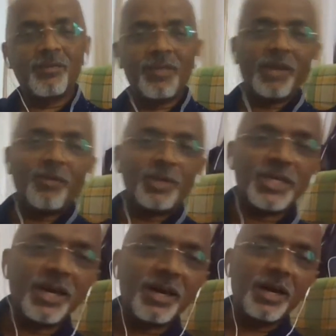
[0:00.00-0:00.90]
When I
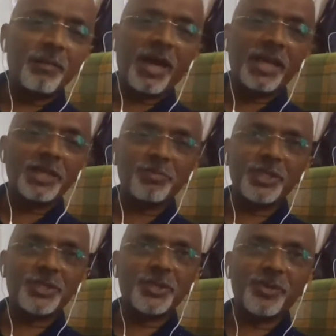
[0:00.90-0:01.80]
was a
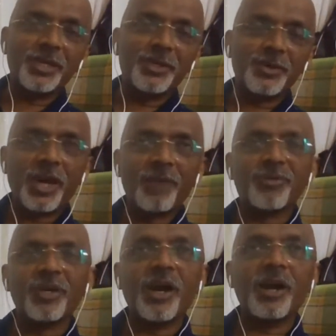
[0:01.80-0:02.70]
management student,
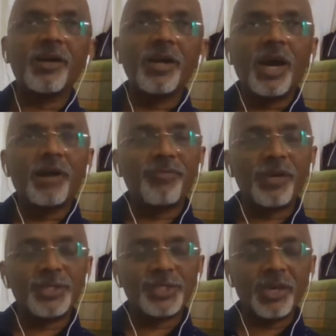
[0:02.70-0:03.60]
after our
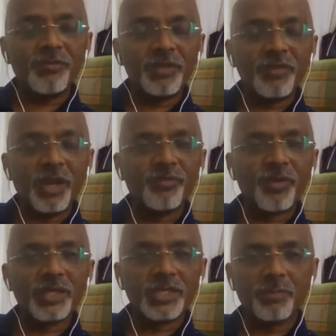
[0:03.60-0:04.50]
first year, we went
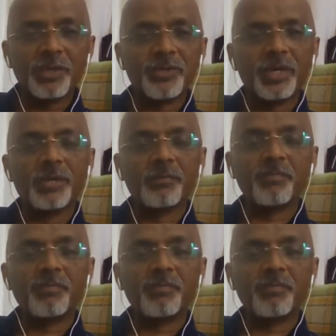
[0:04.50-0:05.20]
for a summer training.